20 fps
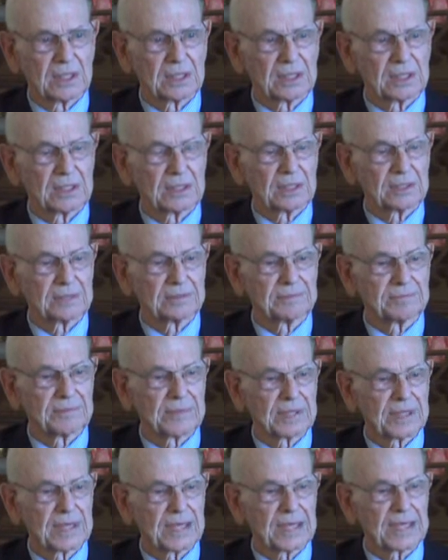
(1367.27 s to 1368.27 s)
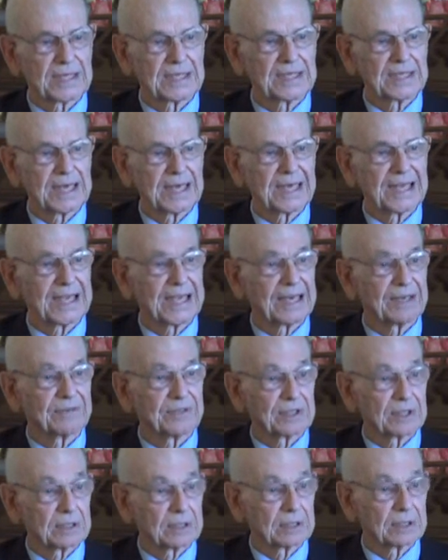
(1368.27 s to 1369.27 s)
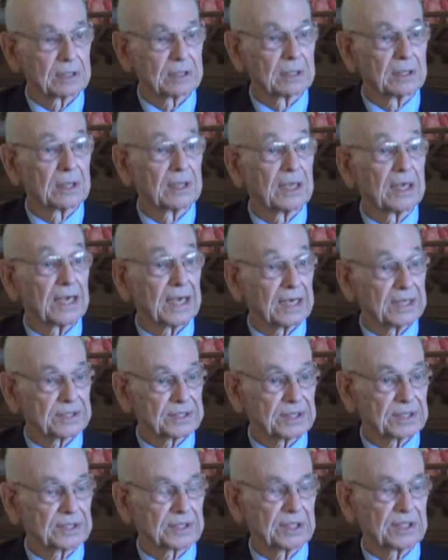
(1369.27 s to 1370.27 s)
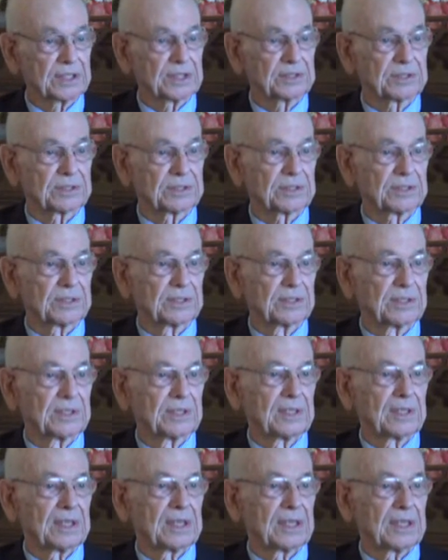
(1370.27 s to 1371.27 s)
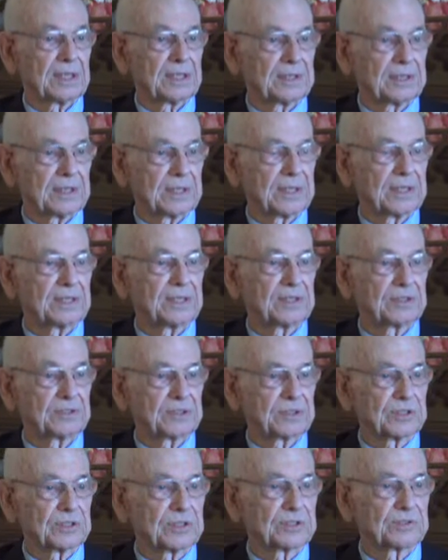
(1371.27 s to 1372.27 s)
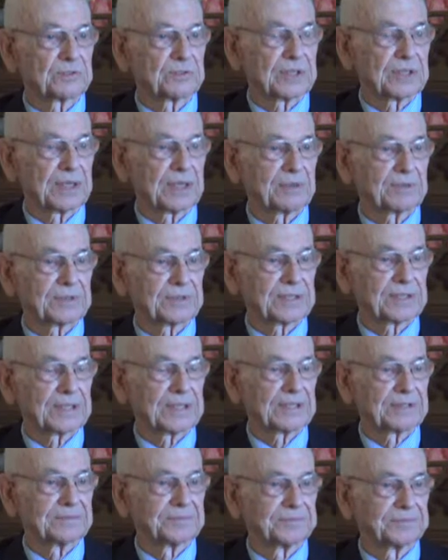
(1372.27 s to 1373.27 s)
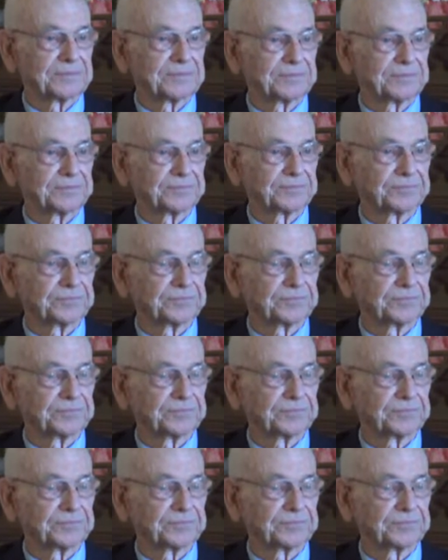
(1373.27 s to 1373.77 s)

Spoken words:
But I did not have her as a teacher in the church when I was there.